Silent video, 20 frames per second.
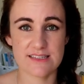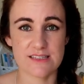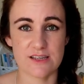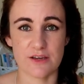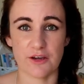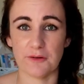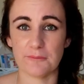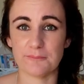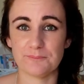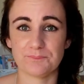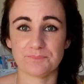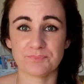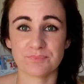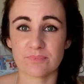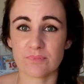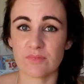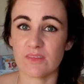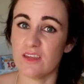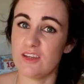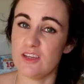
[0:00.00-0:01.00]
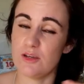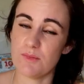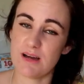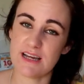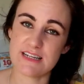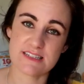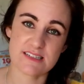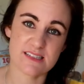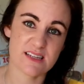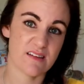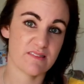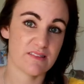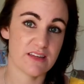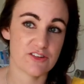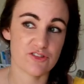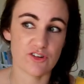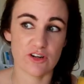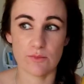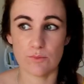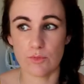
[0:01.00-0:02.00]
So you might just have their
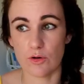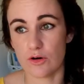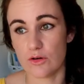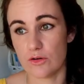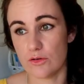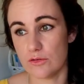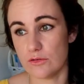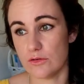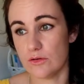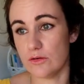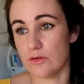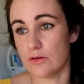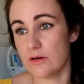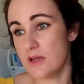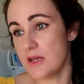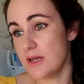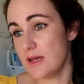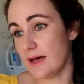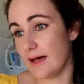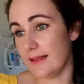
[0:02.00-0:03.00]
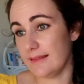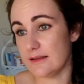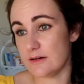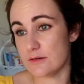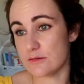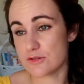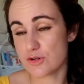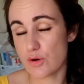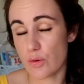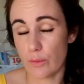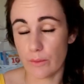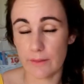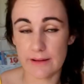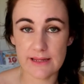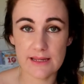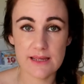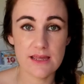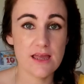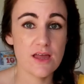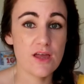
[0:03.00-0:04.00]
drink bottle or a little
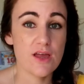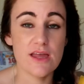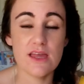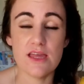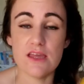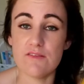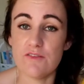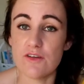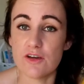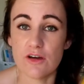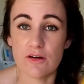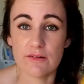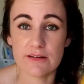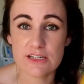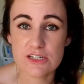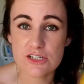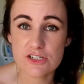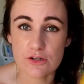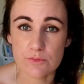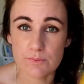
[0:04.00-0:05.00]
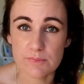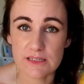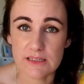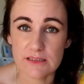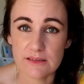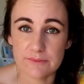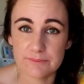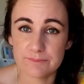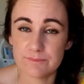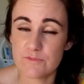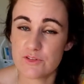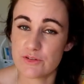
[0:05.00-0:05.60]
toy if you're going shopping,